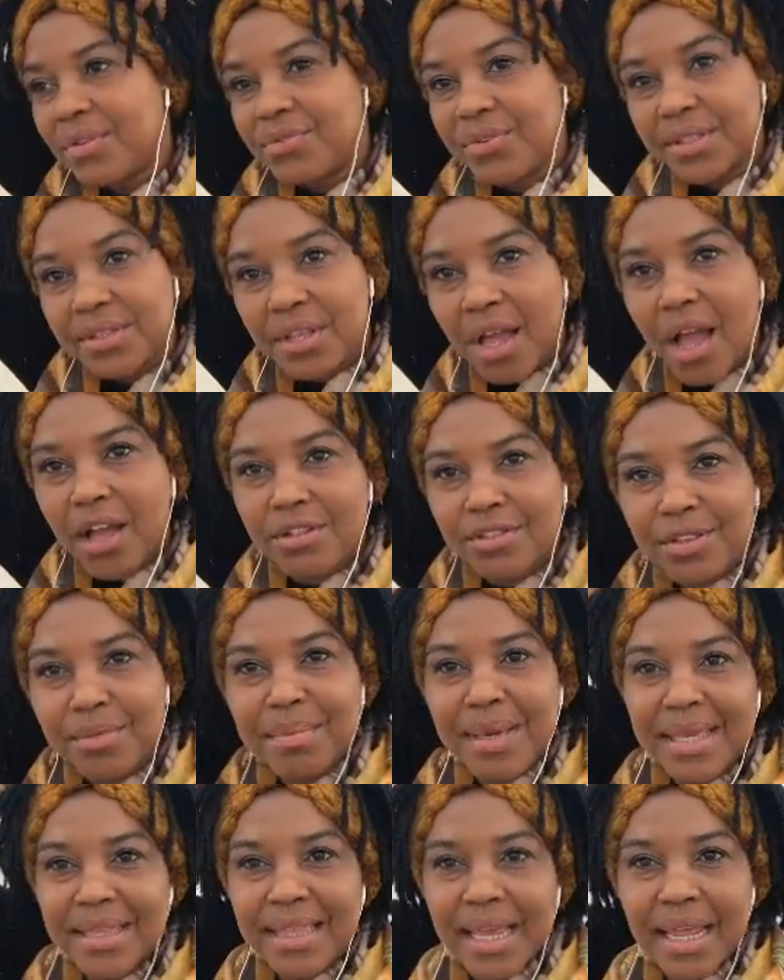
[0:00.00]
he talks to
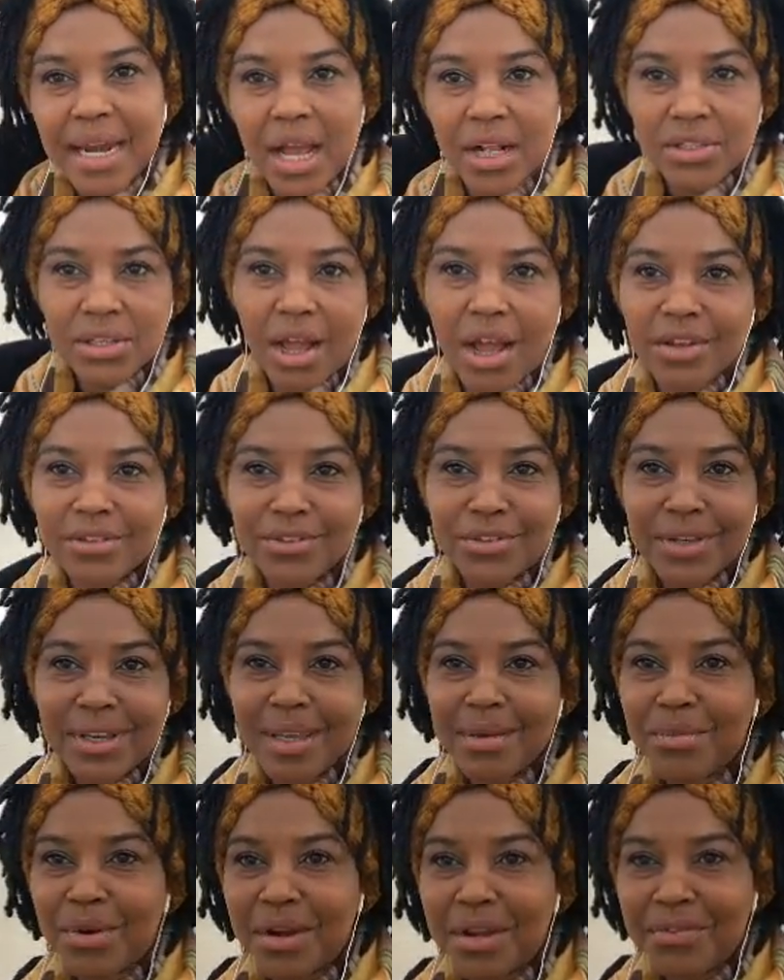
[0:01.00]
me, then I'll talk to
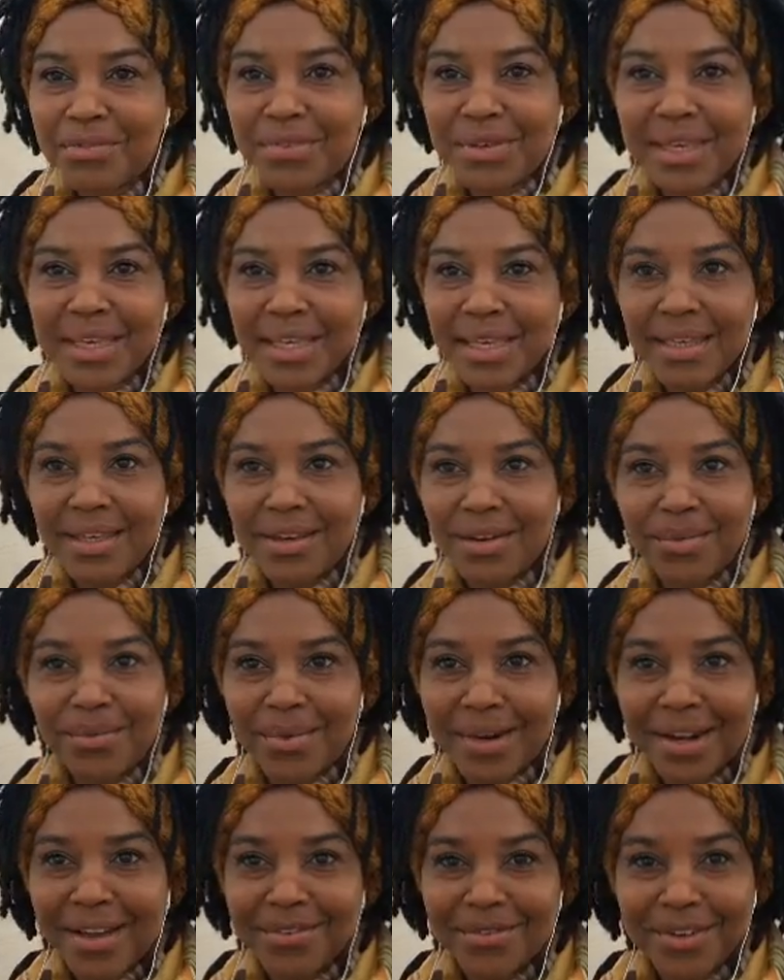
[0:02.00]
him, or if he,
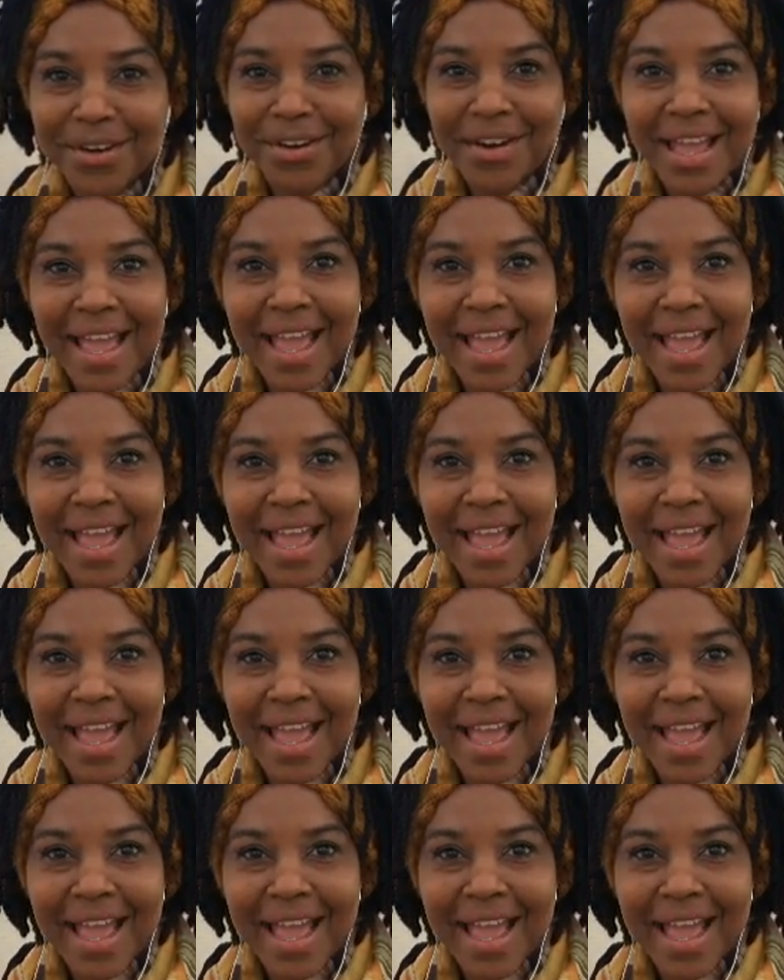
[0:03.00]
whatever.